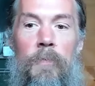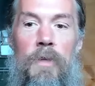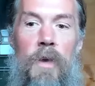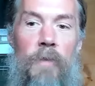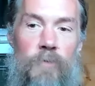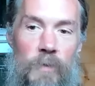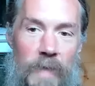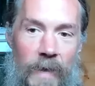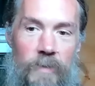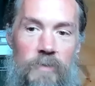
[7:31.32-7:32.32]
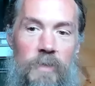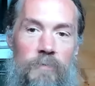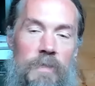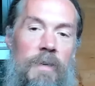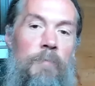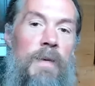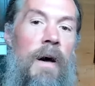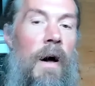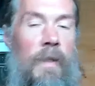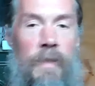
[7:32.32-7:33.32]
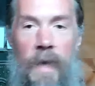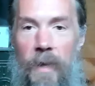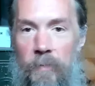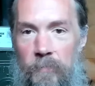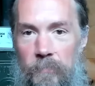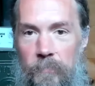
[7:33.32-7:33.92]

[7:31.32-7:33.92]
But you have to allow yourself to get beyond that